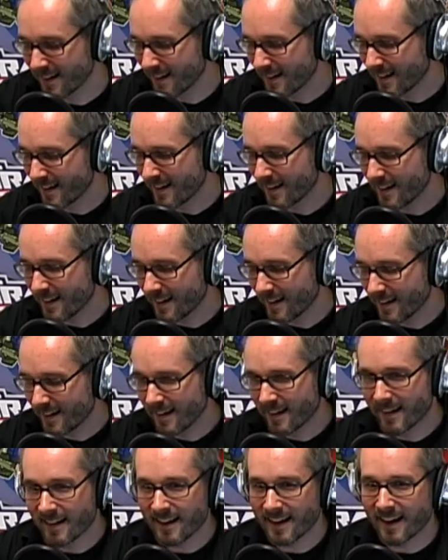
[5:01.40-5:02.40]
yeah. What was
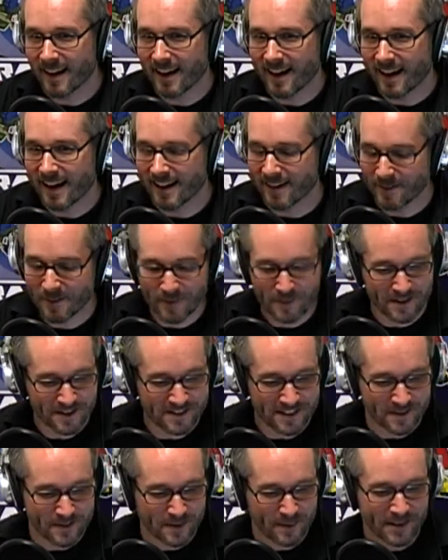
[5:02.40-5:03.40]
his name? I don't remember his
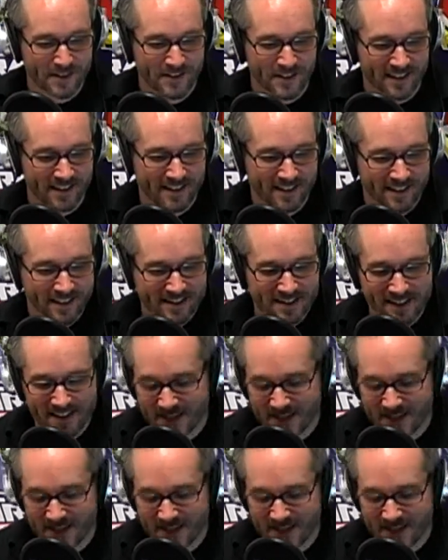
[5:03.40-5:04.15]
name. Somebody's going to tell us in the